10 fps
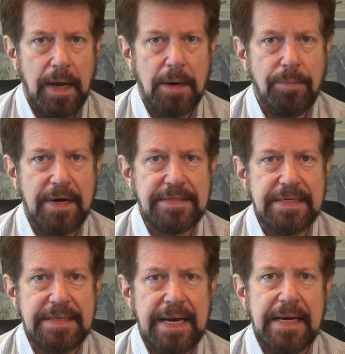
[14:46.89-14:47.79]
in a
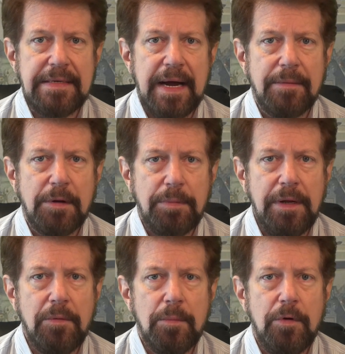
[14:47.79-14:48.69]
process and at time
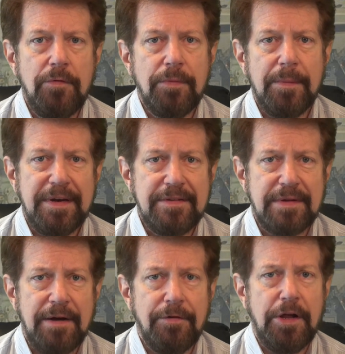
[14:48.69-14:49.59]
completely removed from the
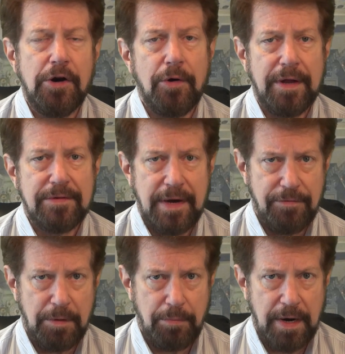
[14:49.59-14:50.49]
deciphering or
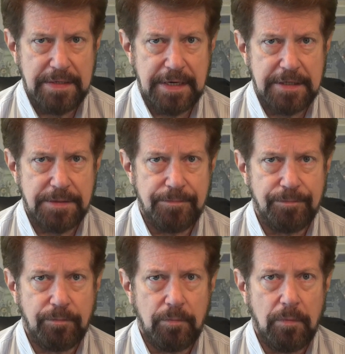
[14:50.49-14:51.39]
enciphering process.
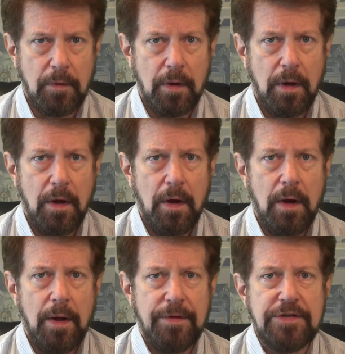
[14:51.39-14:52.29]

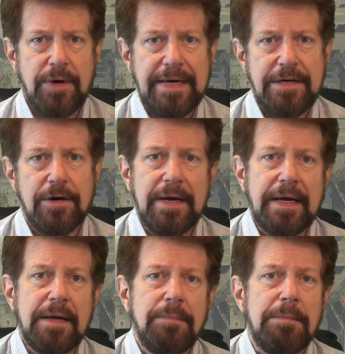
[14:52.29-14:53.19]
These criteria
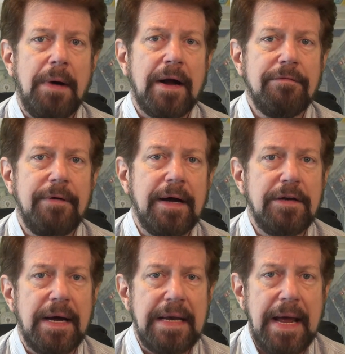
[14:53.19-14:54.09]
can be
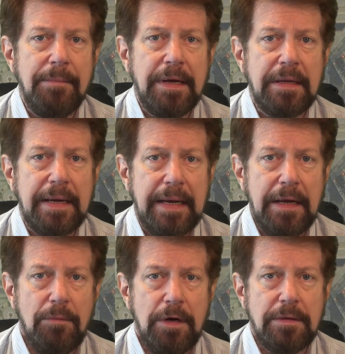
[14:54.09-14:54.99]
modified dynamically
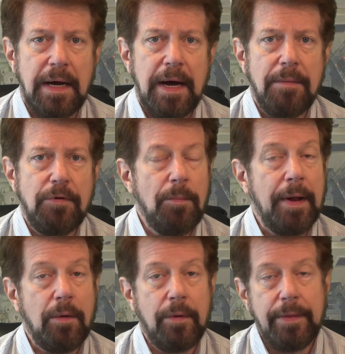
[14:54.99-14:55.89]
in real time no
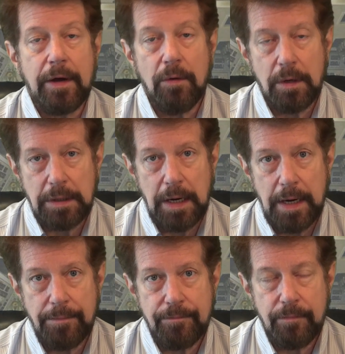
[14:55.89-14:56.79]
matter where they go
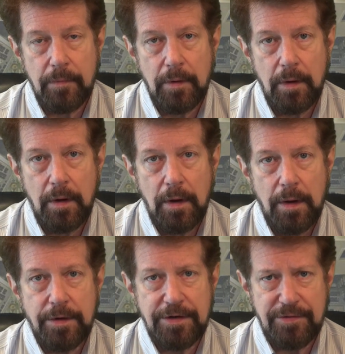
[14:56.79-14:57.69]
online.
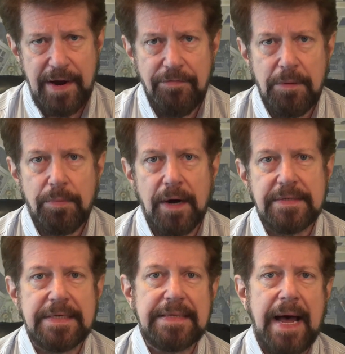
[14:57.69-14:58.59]
The deciphering
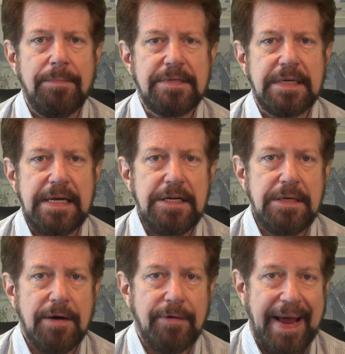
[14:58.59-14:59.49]
process happens at
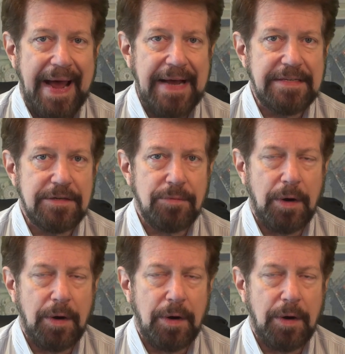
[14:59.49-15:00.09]
each and every access